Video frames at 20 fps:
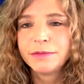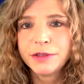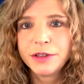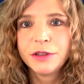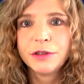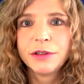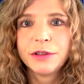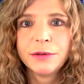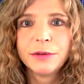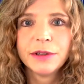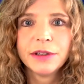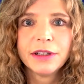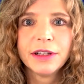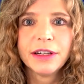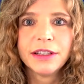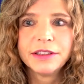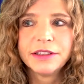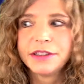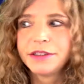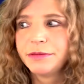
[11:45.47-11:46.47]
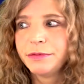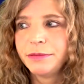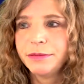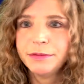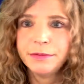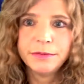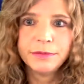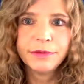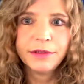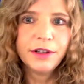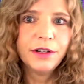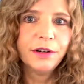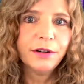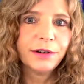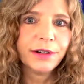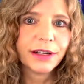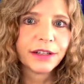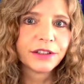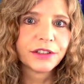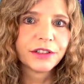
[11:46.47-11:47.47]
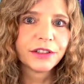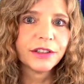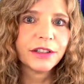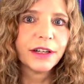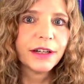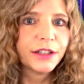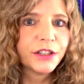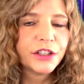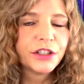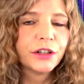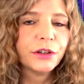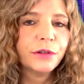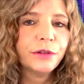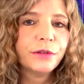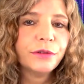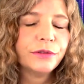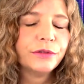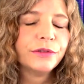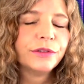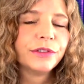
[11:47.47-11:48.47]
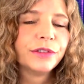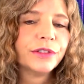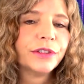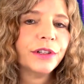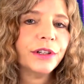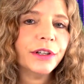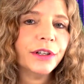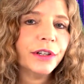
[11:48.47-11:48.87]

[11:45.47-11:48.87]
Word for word: Till I realized, no, actually I chose